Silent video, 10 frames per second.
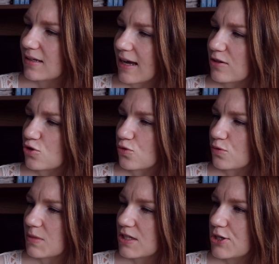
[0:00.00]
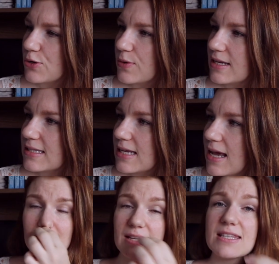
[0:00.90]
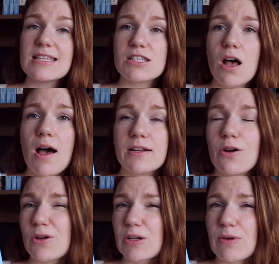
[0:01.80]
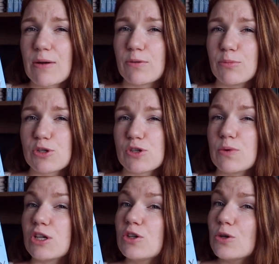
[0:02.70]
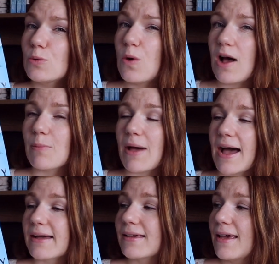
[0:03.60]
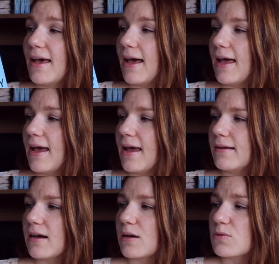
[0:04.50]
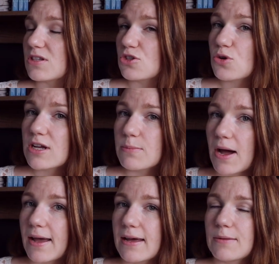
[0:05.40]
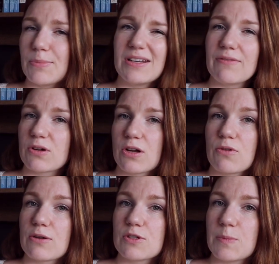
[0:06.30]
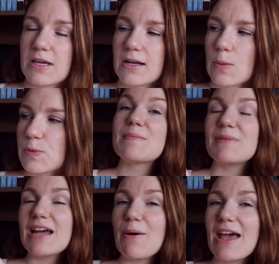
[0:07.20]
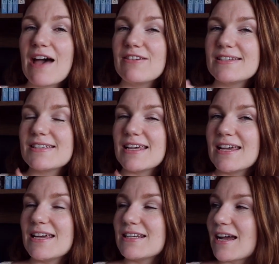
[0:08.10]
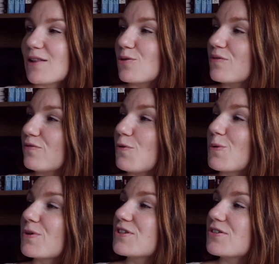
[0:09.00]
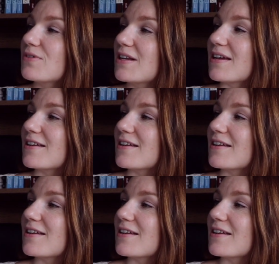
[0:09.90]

kind of drew me to it, because I saw it going around on BookTok a good while back and I was intrigued by it but never got around to pick it up. But now I have it and I look forward to reading